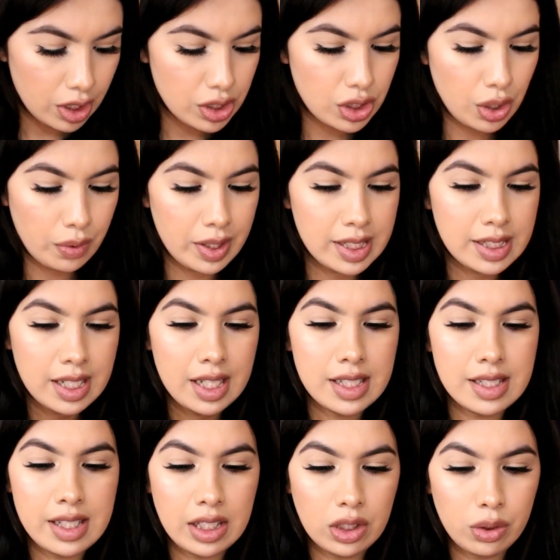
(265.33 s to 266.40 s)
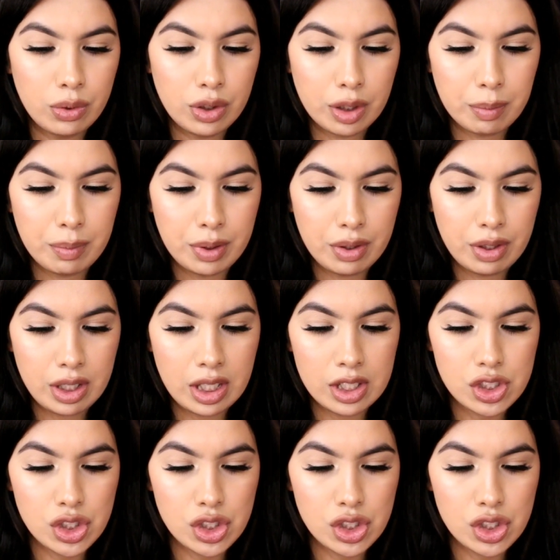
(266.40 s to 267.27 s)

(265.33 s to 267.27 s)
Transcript: So this is the Lunar Beauty